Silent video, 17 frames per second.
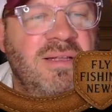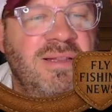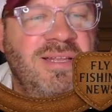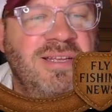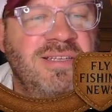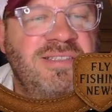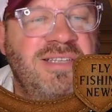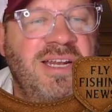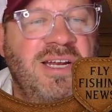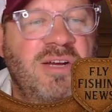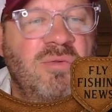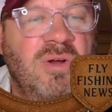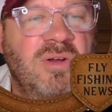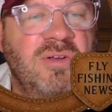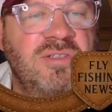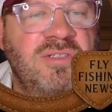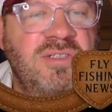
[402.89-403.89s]
The aesthetic
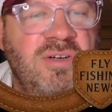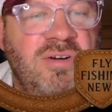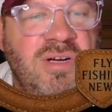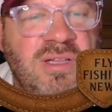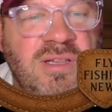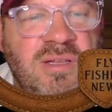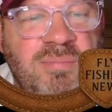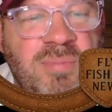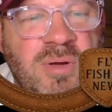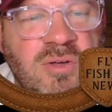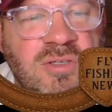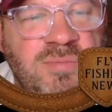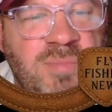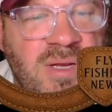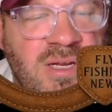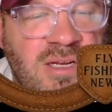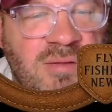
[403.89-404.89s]
rose during the
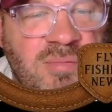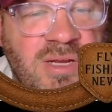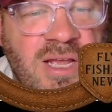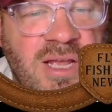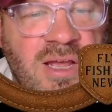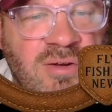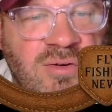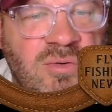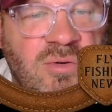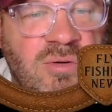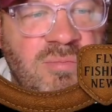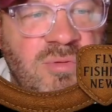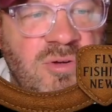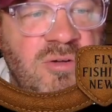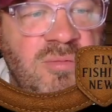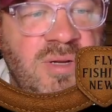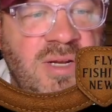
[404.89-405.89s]
post-pandemic outdoor
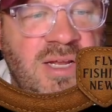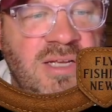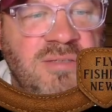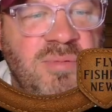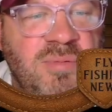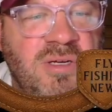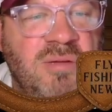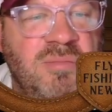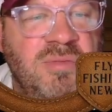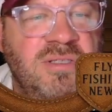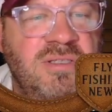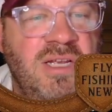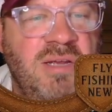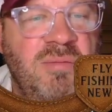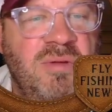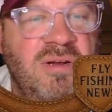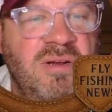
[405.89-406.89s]
boom and has become a
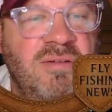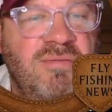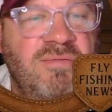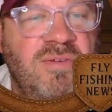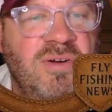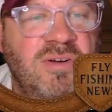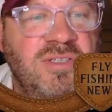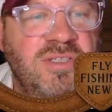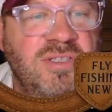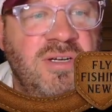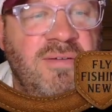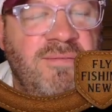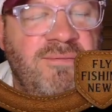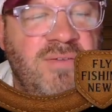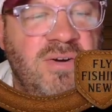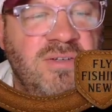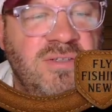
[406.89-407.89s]
statement of
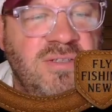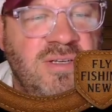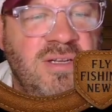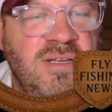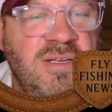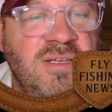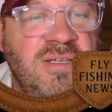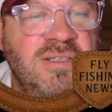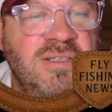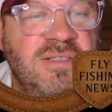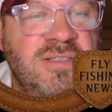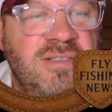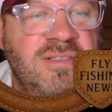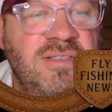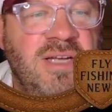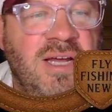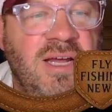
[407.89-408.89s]
function first
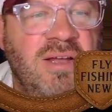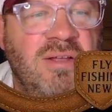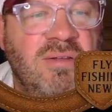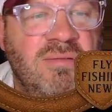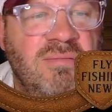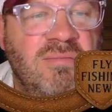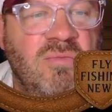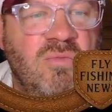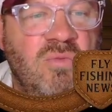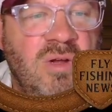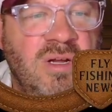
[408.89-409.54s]
style,